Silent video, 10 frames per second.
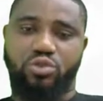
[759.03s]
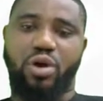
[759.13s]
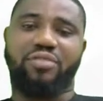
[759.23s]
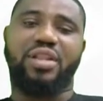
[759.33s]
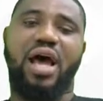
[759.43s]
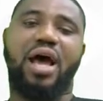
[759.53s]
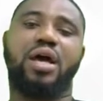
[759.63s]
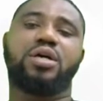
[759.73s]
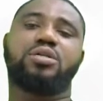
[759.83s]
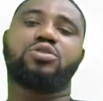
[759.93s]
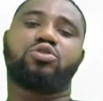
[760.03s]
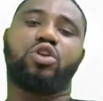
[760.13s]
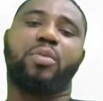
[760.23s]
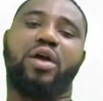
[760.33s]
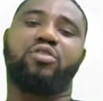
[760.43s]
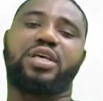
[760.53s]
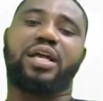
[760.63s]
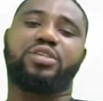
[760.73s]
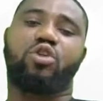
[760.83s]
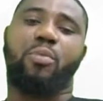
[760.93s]
So after sodium
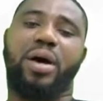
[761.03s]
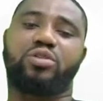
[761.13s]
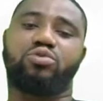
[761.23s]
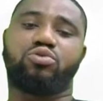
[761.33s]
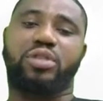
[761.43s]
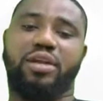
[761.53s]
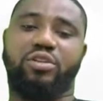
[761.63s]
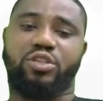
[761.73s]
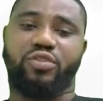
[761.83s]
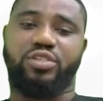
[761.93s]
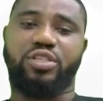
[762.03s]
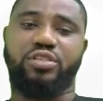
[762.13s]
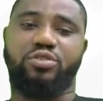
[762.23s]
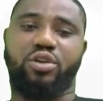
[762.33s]
hydroxide is copper 2 tetrasulfate 6.